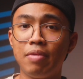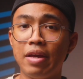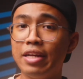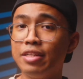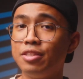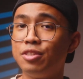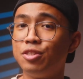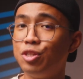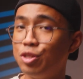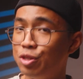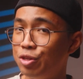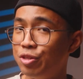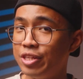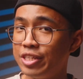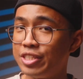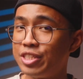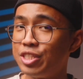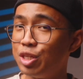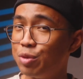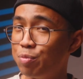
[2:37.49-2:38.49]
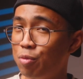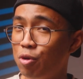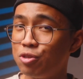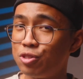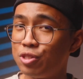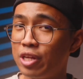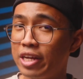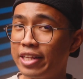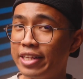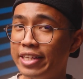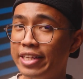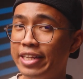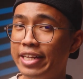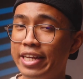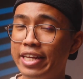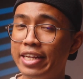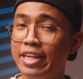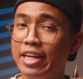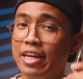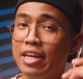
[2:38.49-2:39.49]
And to do this, you'll most likely
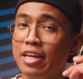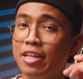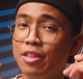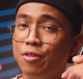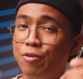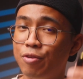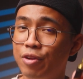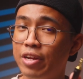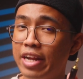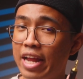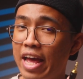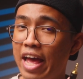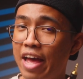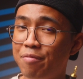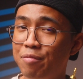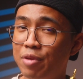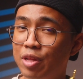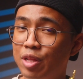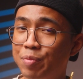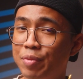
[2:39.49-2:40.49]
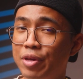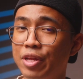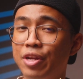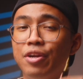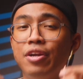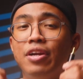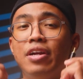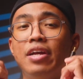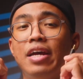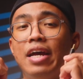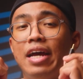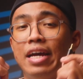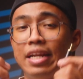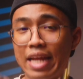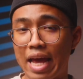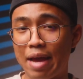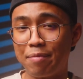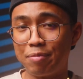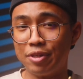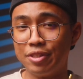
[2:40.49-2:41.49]
need 3.5mm
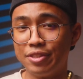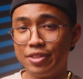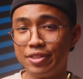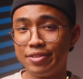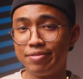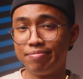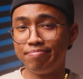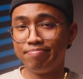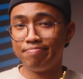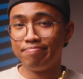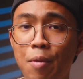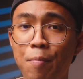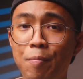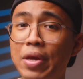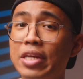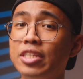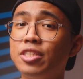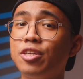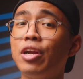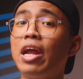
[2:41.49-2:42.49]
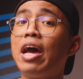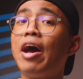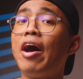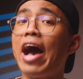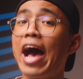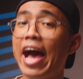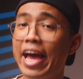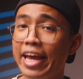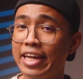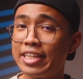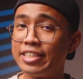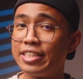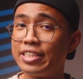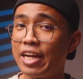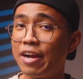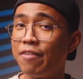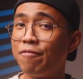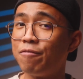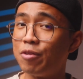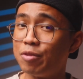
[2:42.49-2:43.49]
adapters. Based on how I get
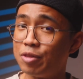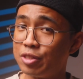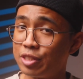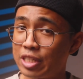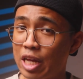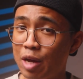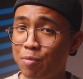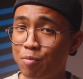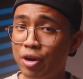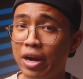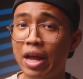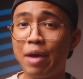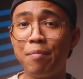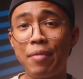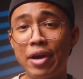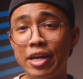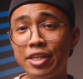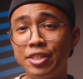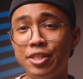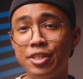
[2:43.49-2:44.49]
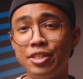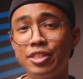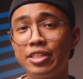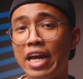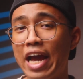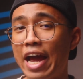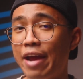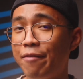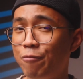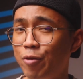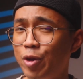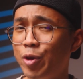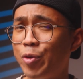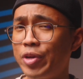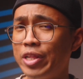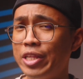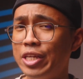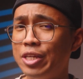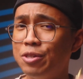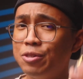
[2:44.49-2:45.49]
sound from the soundboard at my church, I
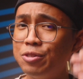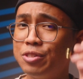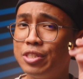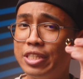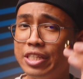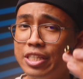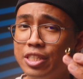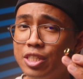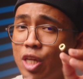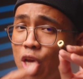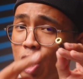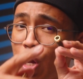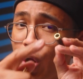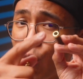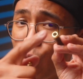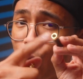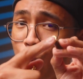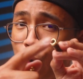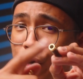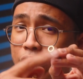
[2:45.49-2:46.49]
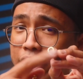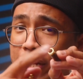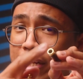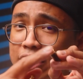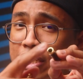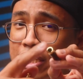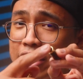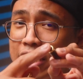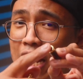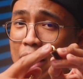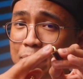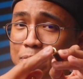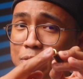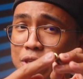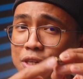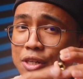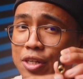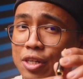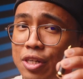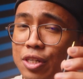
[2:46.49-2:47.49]
frequently use this 1/4"
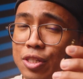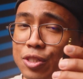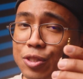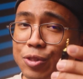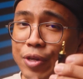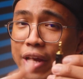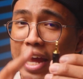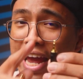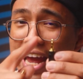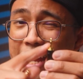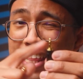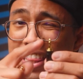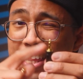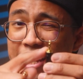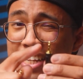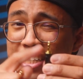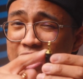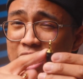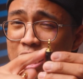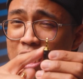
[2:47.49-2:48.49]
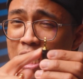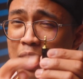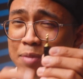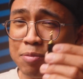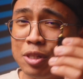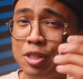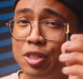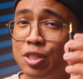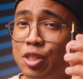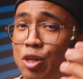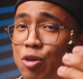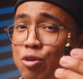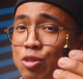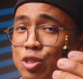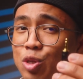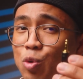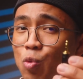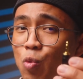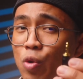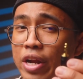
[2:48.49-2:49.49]
adapter to 1/8" adapter to go
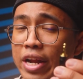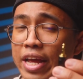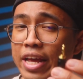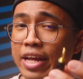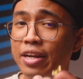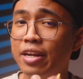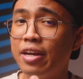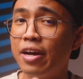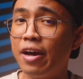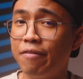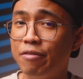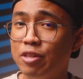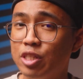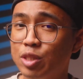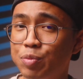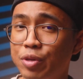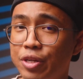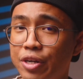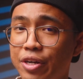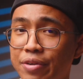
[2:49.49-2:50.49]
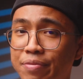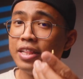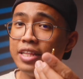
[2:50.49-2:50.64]
into one end of the splitter.